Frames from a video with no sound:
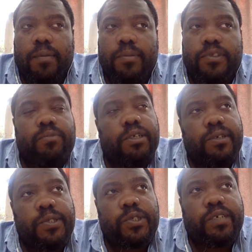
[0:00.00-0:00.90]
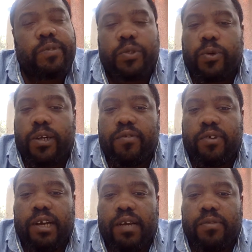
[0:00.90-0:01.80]
The Sumerians are given credit
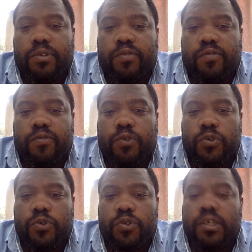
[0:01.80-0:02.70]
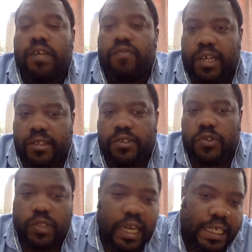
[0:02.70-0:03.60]
for having the first advanced
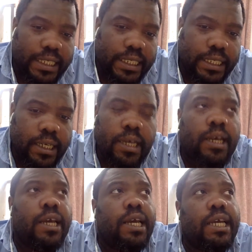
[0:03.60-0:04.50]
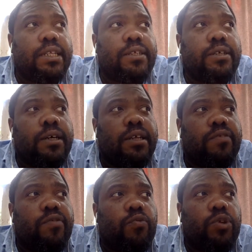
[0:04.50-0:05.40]
society, and
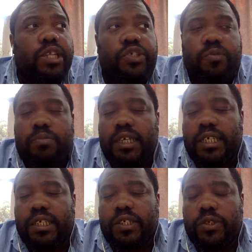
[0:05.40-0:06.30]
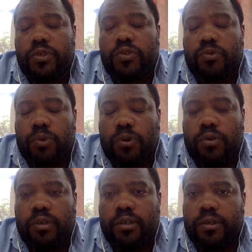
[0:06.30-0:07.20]
religion played a huge
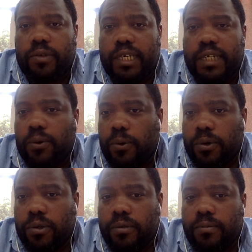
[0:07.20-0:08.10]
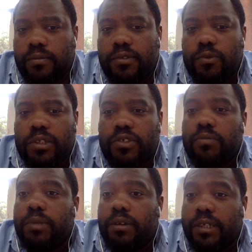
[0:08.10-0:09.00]
role in creating order with the
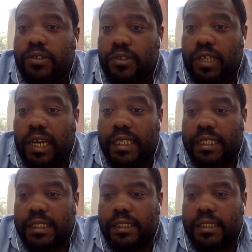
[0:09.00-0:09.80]
Sumerian society.